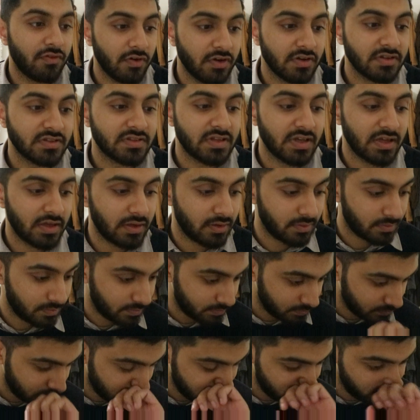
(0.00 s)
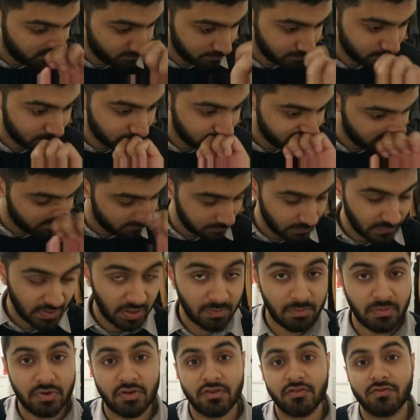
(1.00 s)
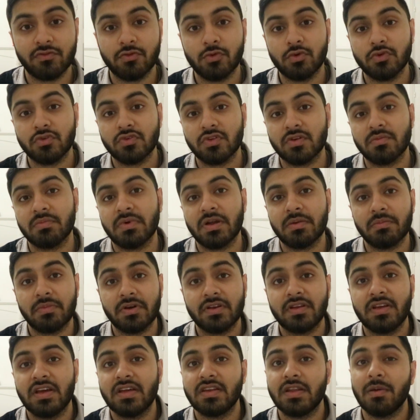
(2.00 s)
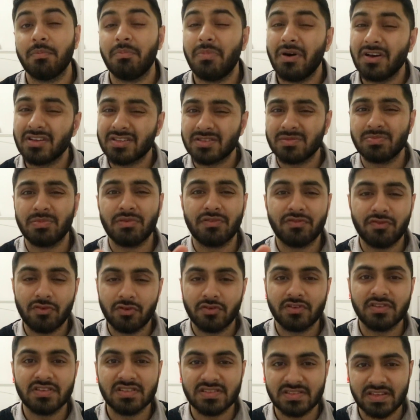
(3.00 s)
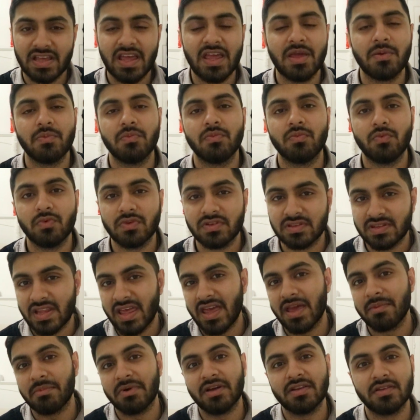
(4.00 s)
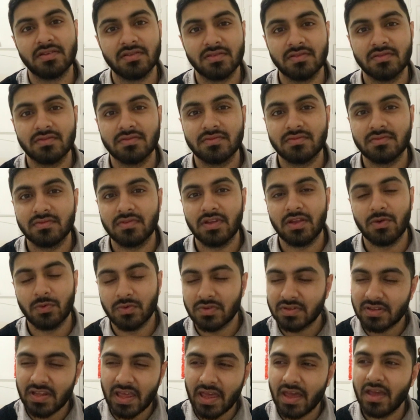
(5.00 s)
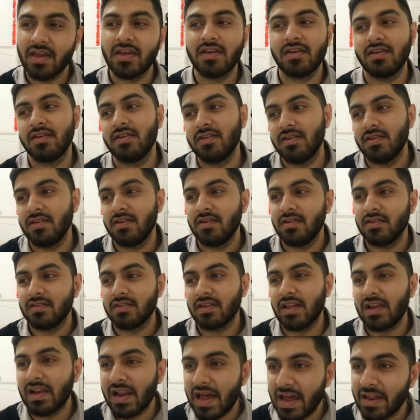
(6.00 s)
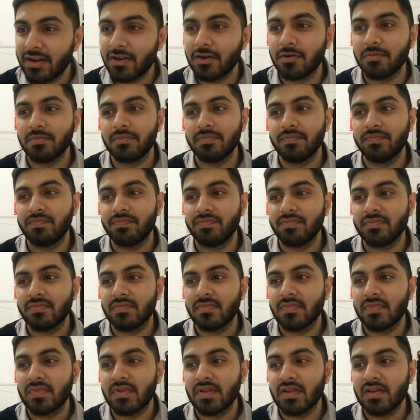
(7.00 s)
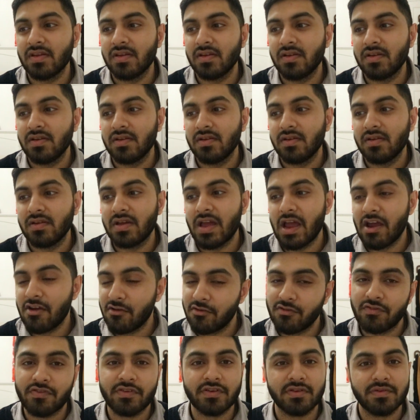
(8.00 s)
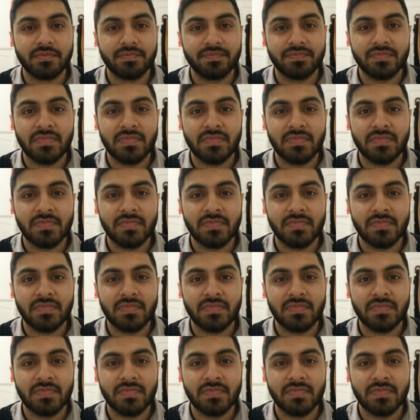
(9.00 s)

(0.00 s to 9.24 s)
Thursday, I'm looking forward to it, man. But yeah, the buzz before this game was there, man. It was there. The lineup, everything.